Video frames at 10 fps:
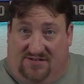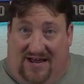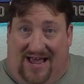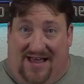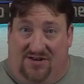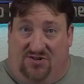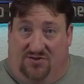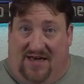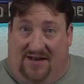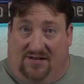add
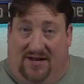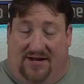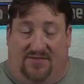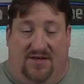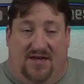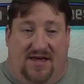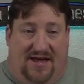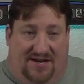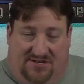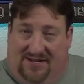to that length.
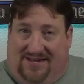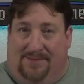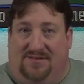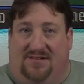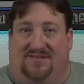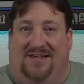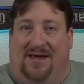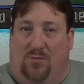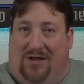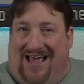It, it keeps it the
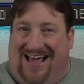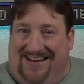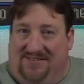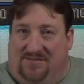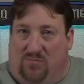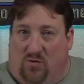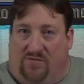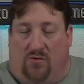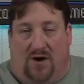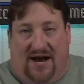same while adding some more
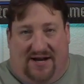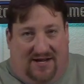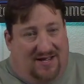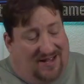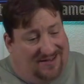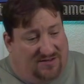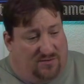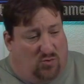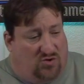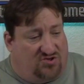variety, a
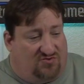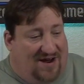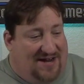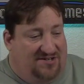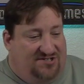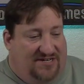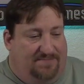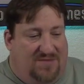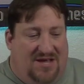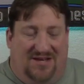little more strategy.
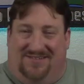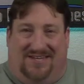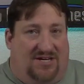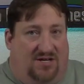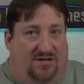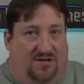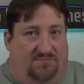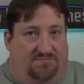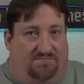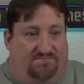You see,
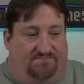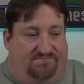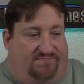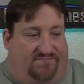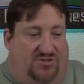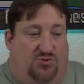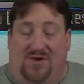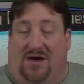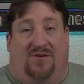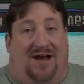you
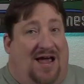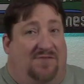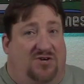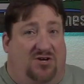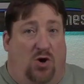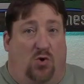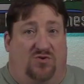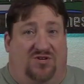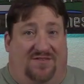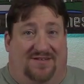never have to go
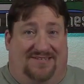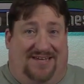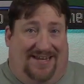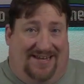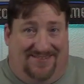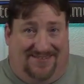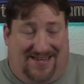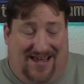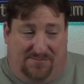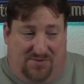to the sea in this
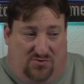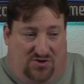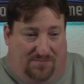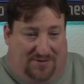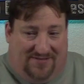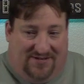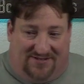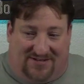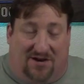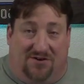game. You could play the
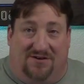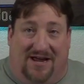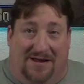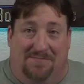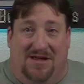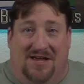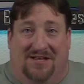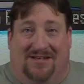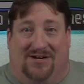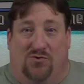entire game
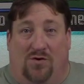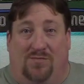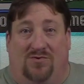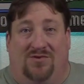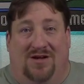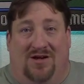like normal,